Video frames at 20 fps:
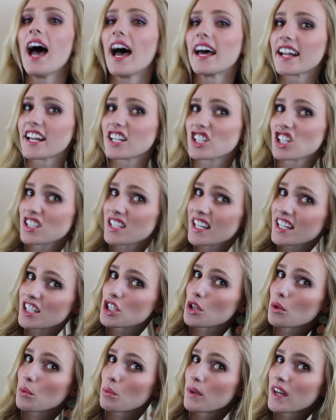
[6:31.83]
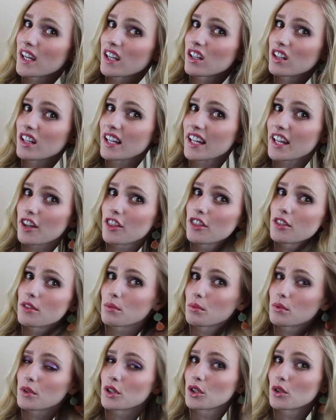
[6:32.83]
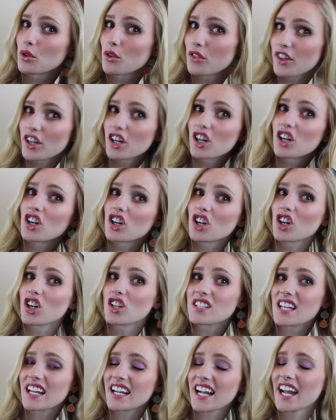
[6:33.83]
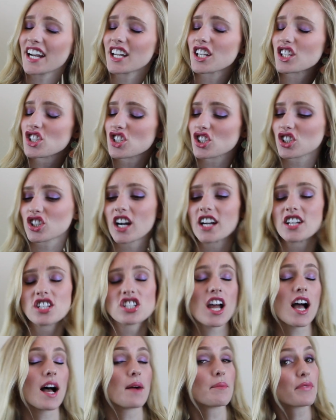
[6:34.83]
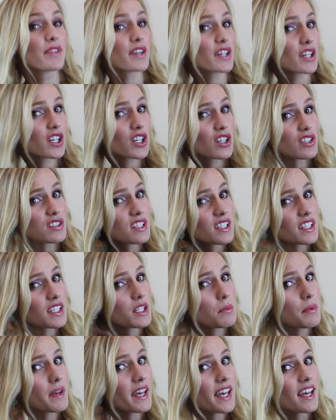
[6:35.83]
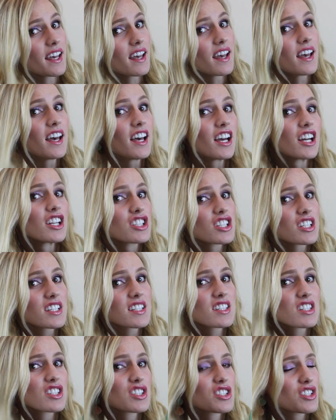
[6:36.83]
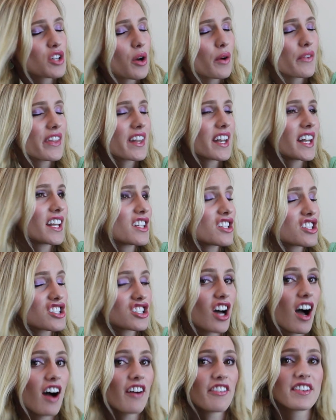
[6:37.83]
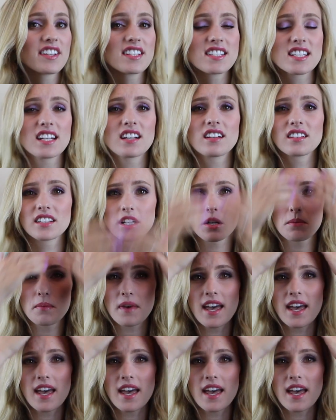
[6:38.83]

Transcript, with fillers: and I just like to wiggle it through the curls and kind of scrunch up the curls a little bit, just so that it softens it a little